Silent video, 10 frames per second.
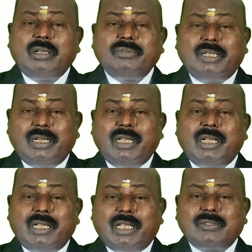of
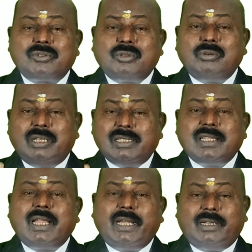India has to
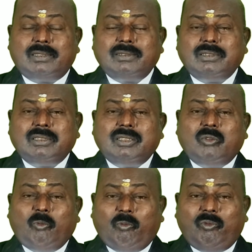decide
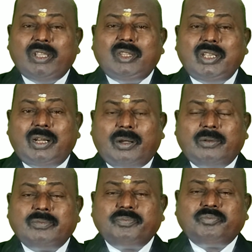whether
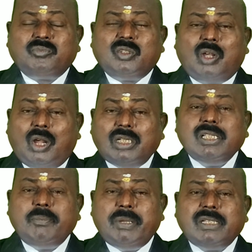on
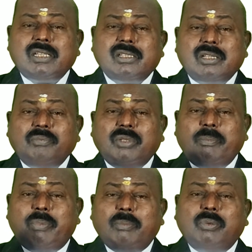the basis of the
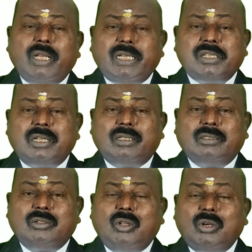population
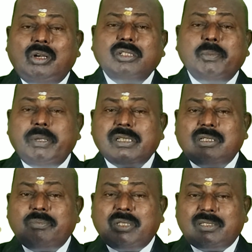or on the
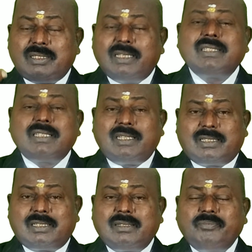basis of the
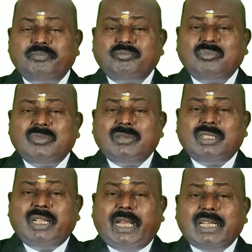census,
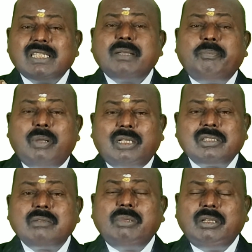it is
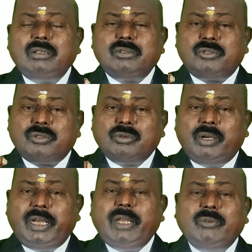possible to
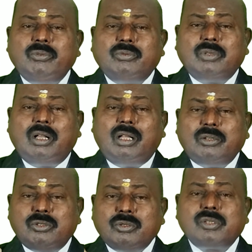give or to